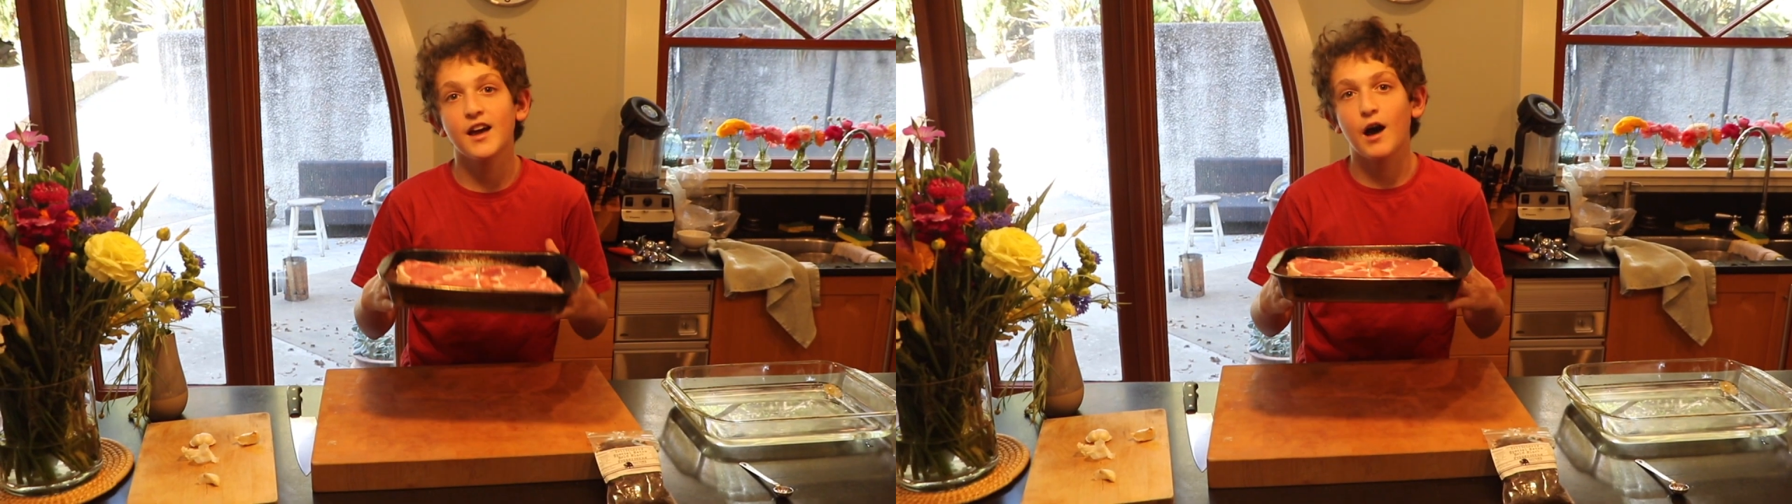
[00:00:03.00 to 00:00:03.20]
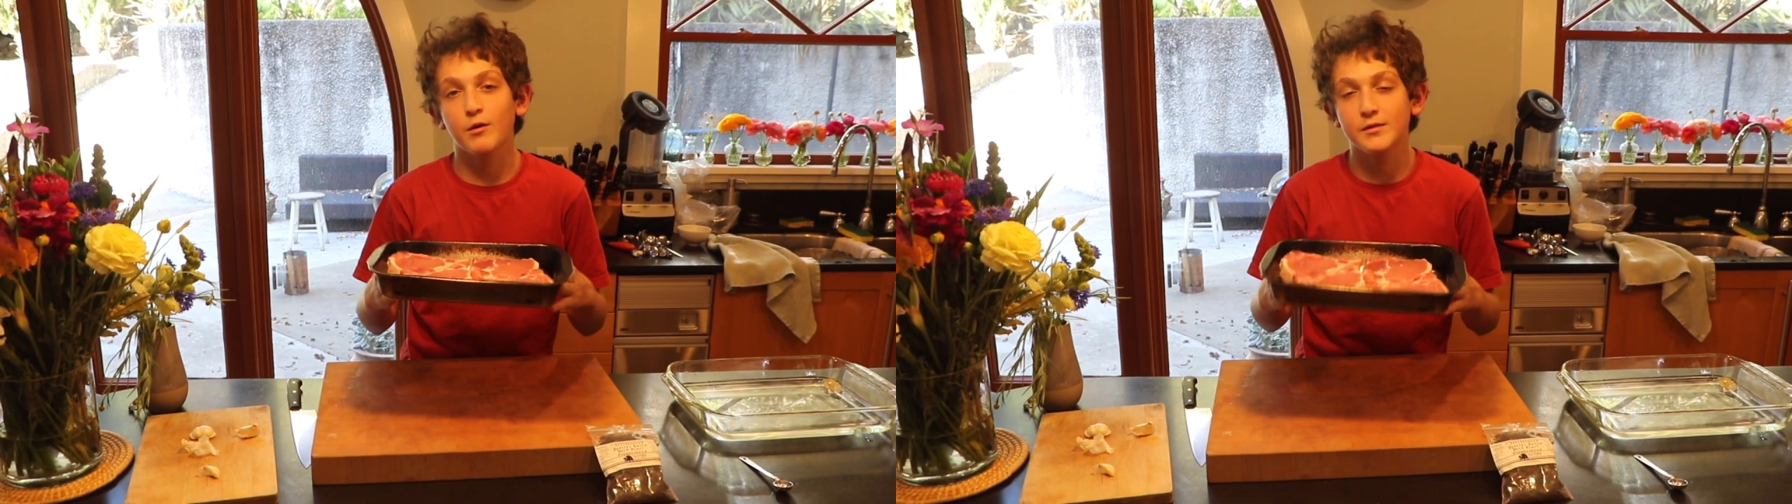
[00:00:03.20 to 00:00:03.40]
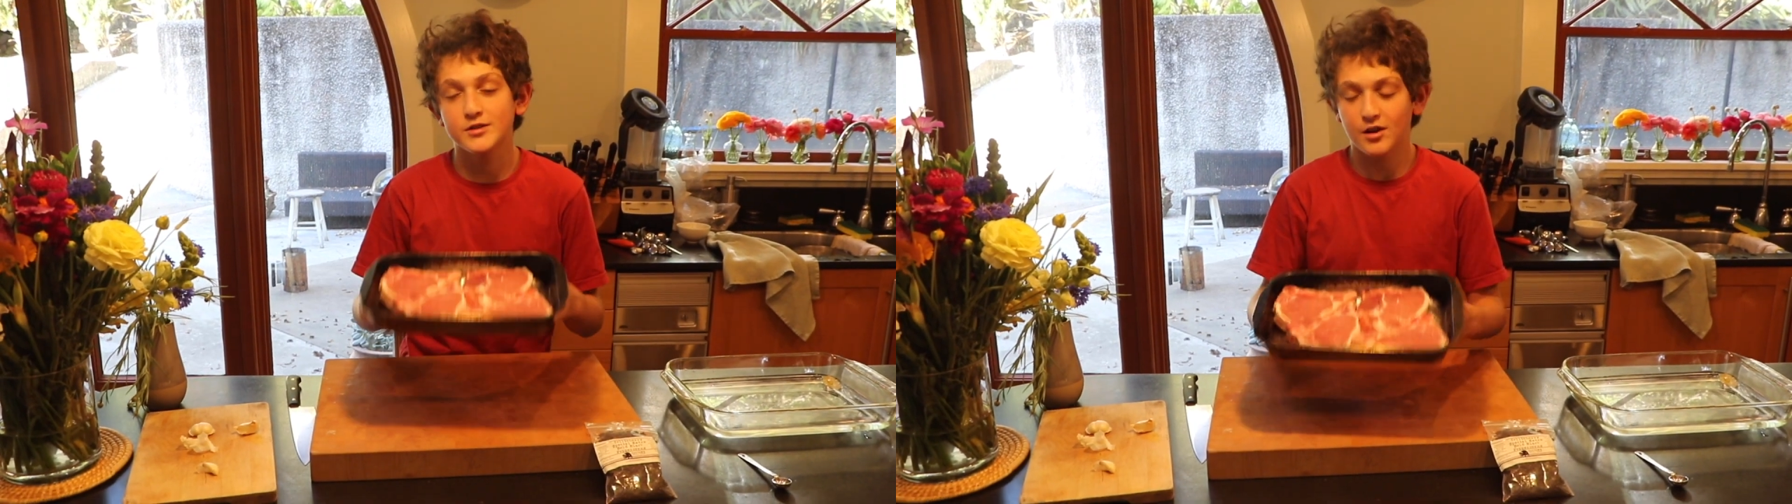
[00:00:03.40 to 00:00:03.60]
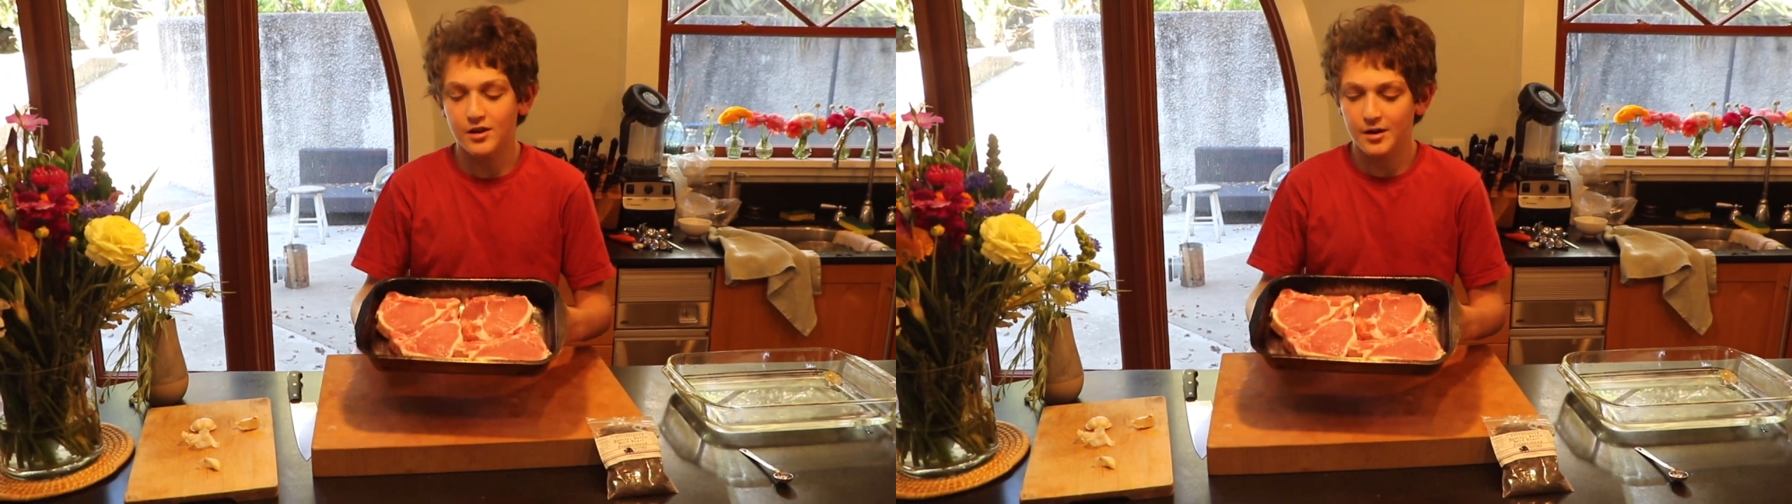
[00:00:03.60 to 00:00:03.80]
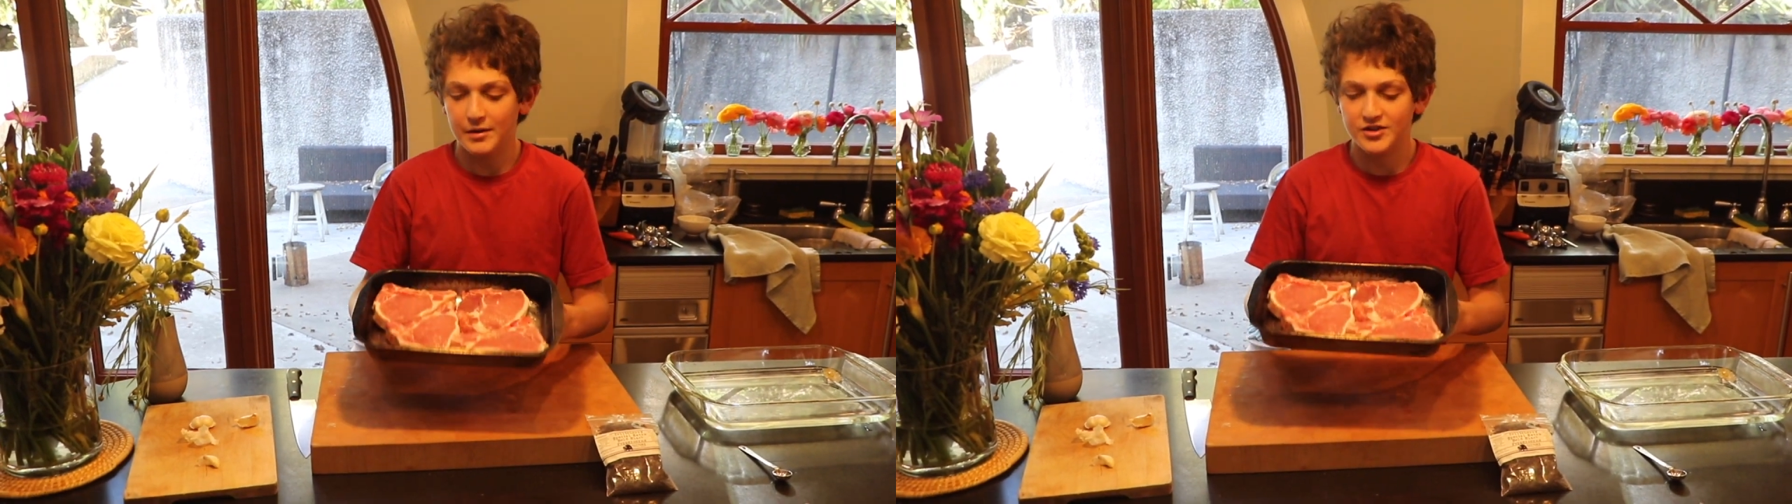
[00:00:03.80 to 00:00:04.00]
I'll be showing
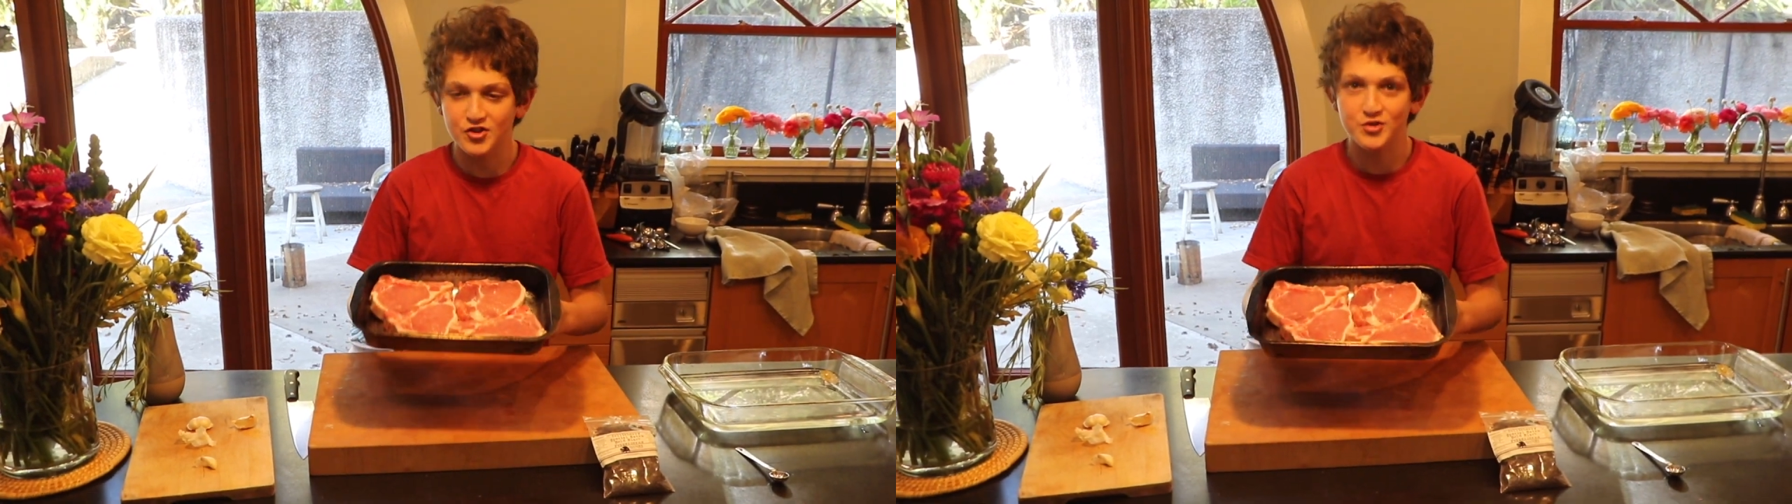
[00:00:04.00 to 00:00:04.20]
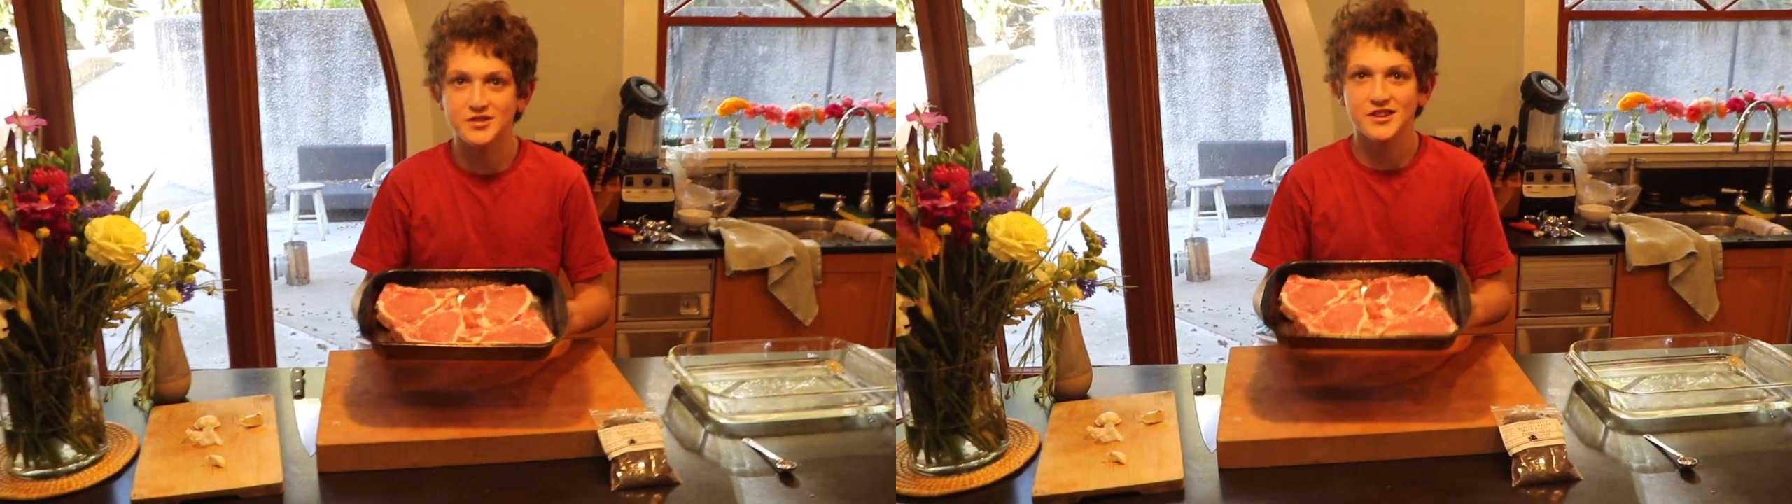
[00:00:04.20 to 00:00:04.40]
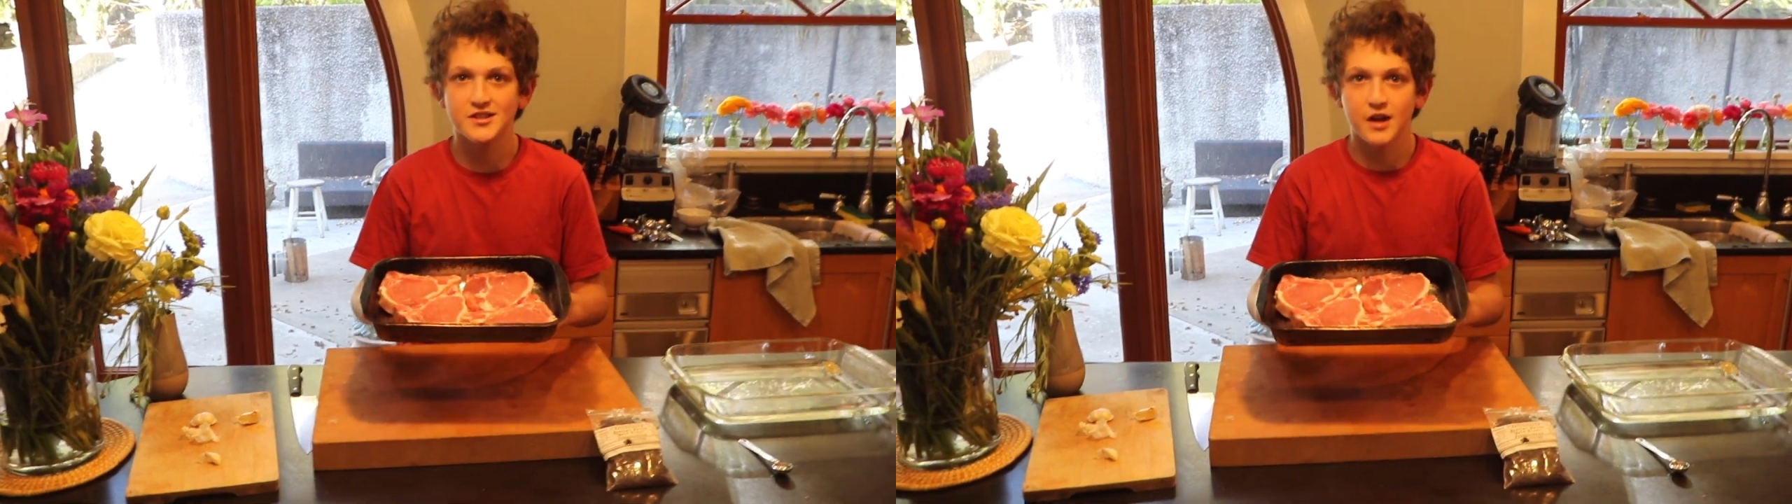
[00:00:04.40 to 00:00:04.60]
you how to make juicy,